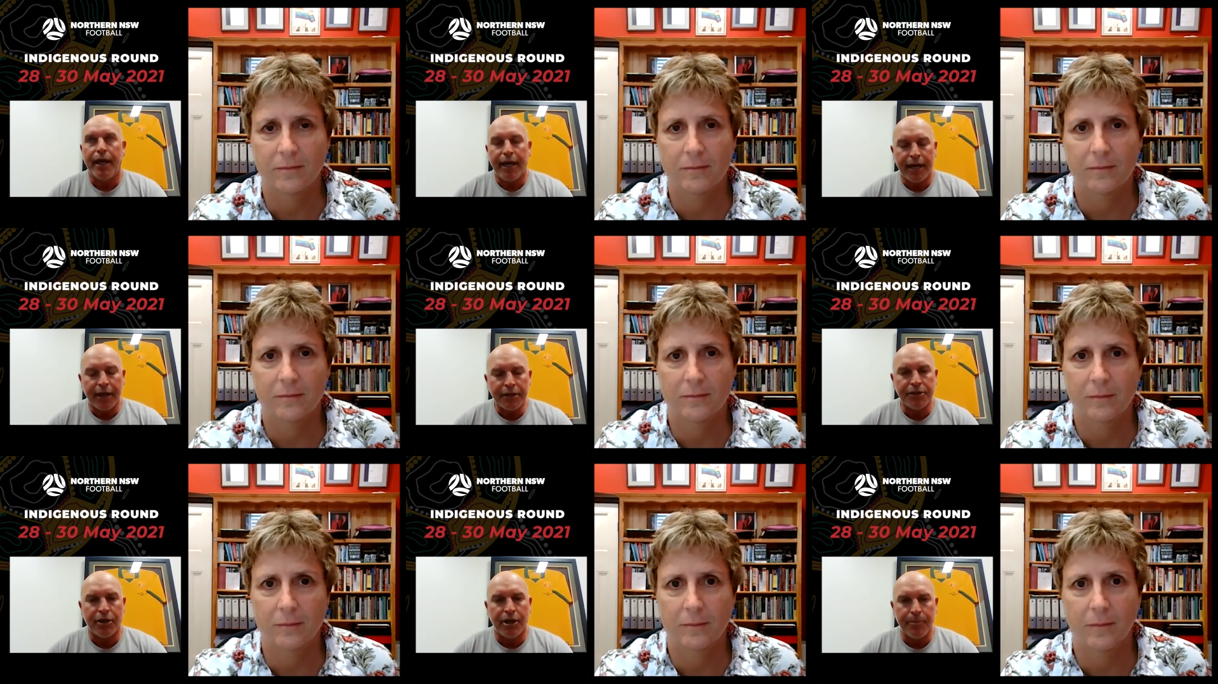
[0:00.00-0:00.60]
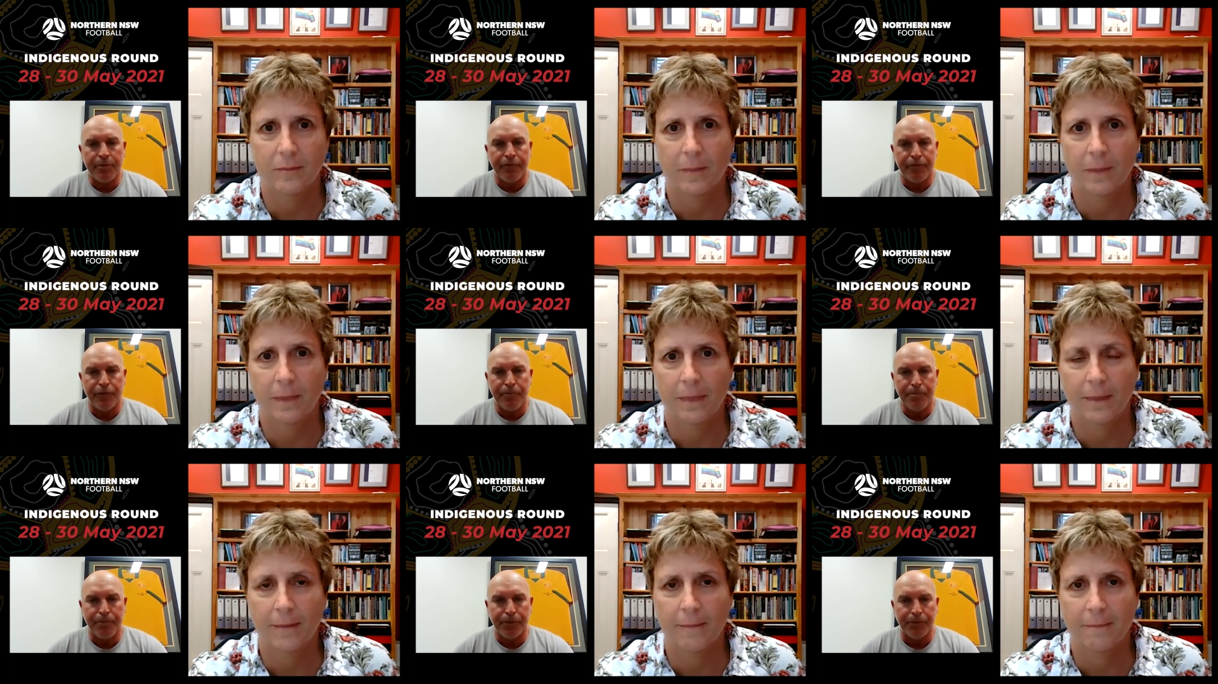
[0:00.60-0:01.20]
Speaker 1: our type of
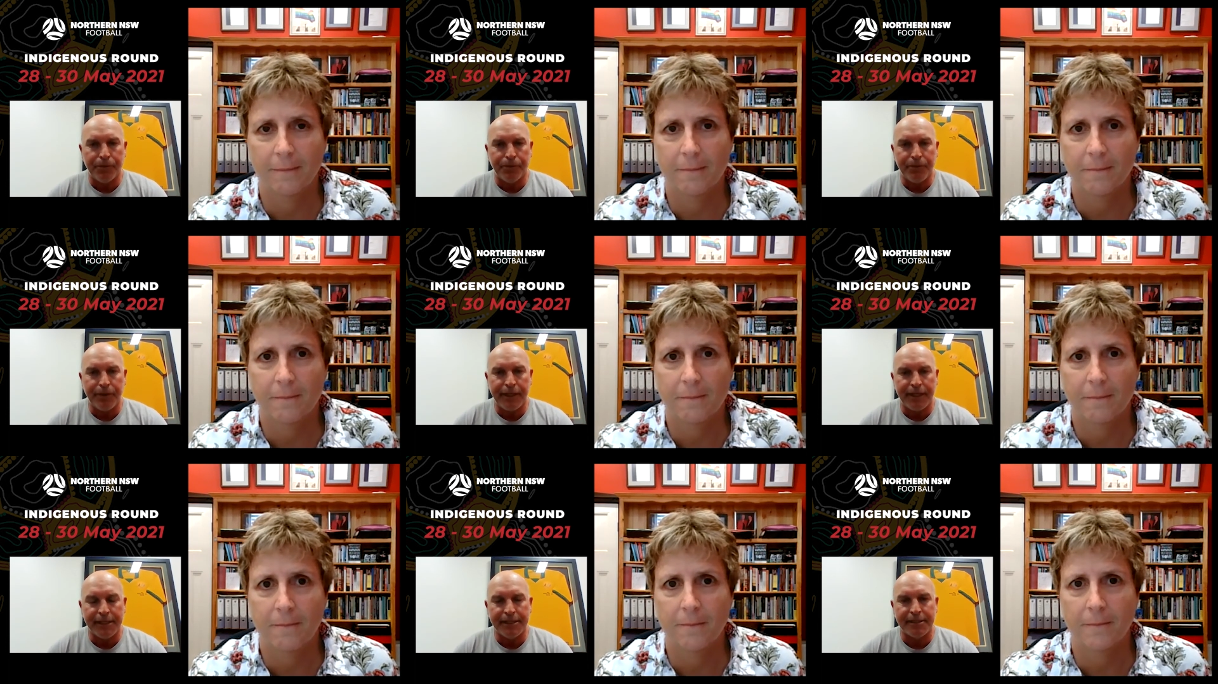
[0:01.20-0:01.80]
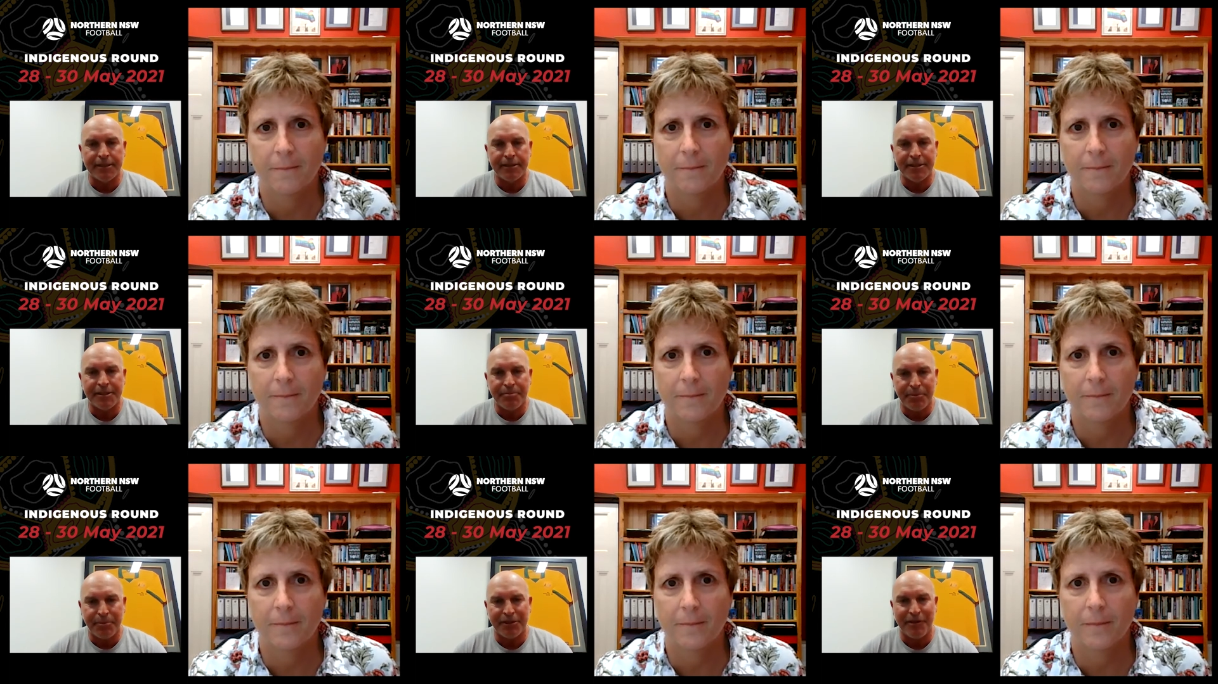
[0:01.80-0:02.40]
football is
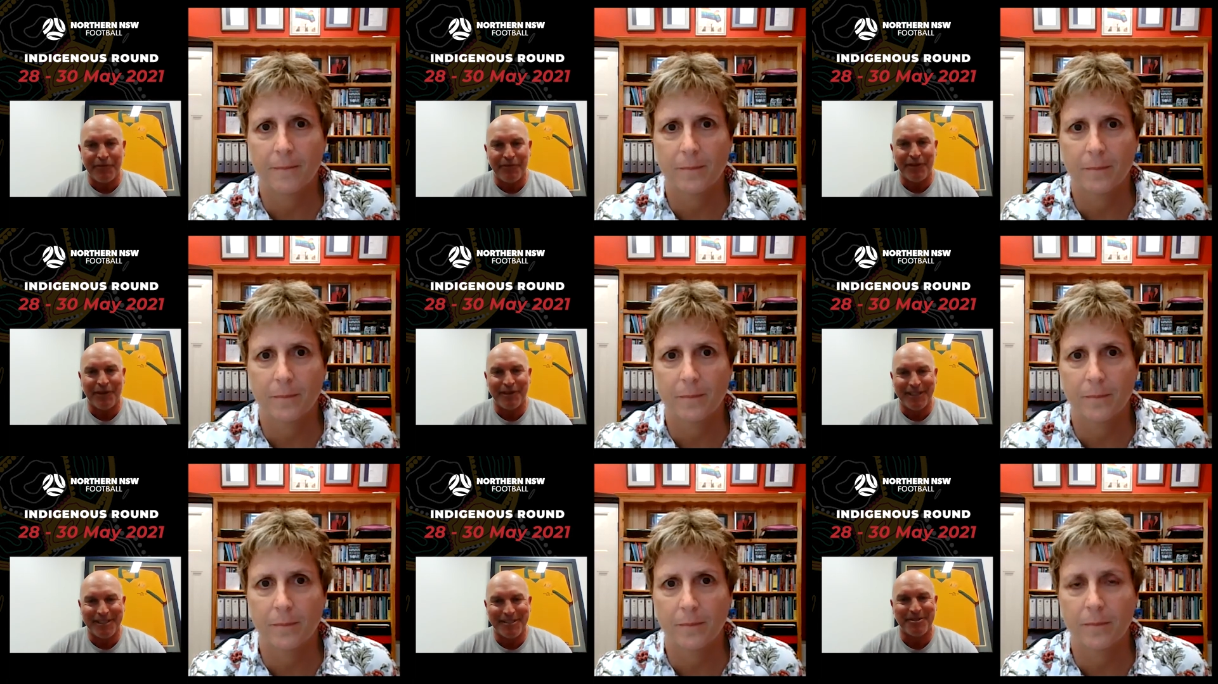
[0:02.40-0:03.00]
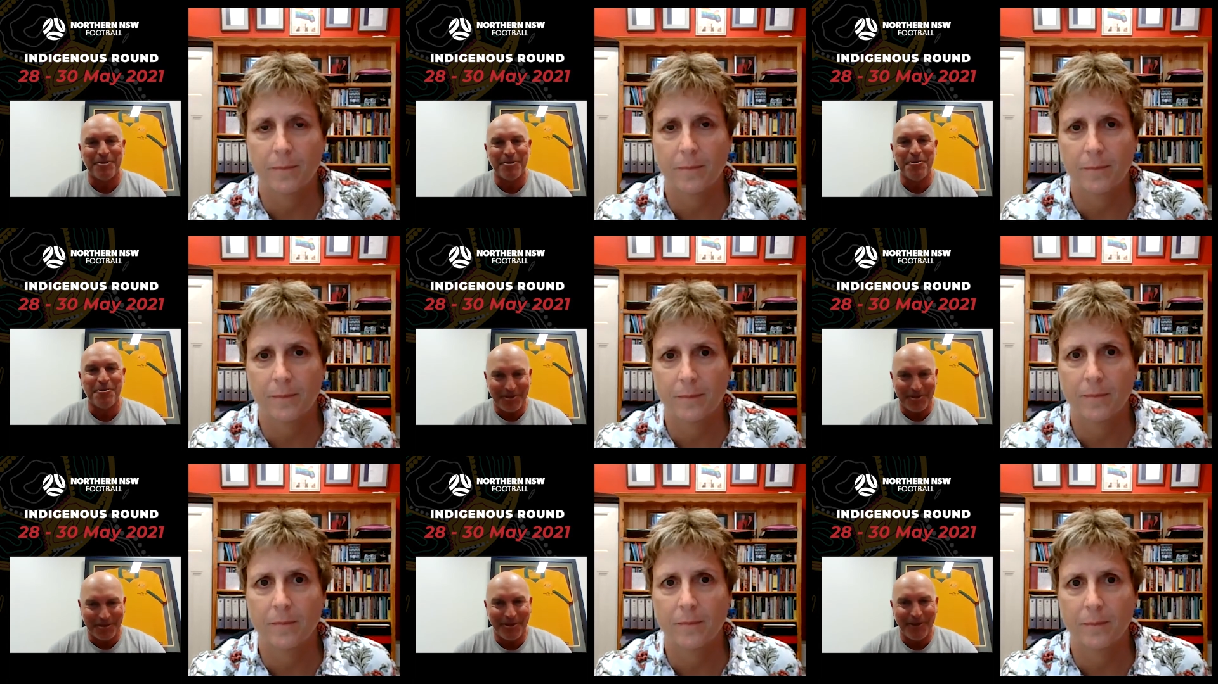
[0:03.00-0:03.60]
specifically
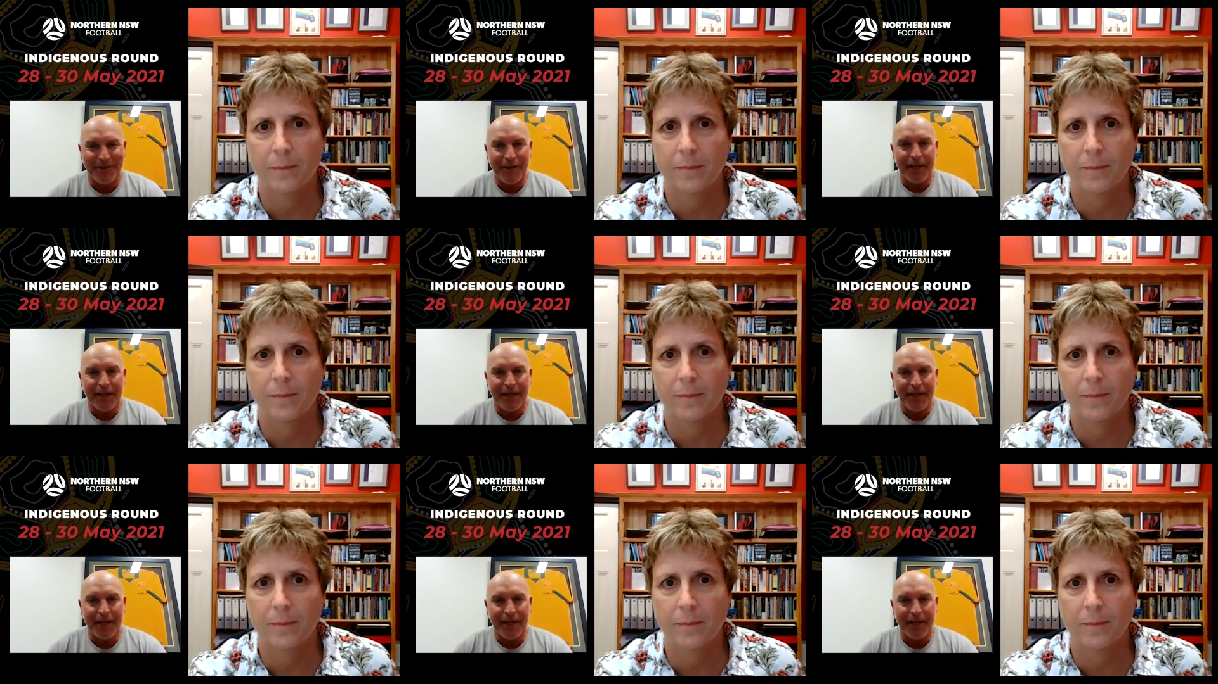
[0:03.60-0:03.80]
suited